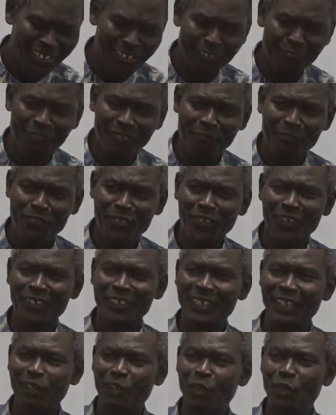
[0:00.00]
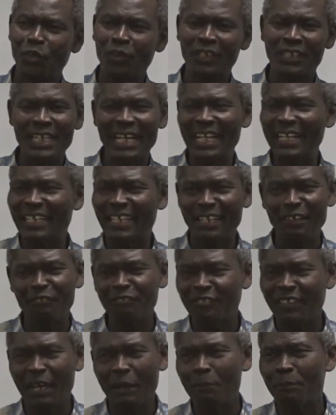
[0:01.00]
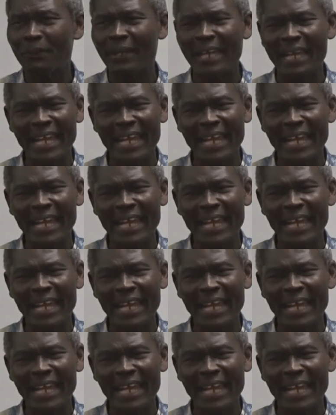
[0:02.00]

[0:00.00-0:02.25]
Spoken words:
love of God alone can lift up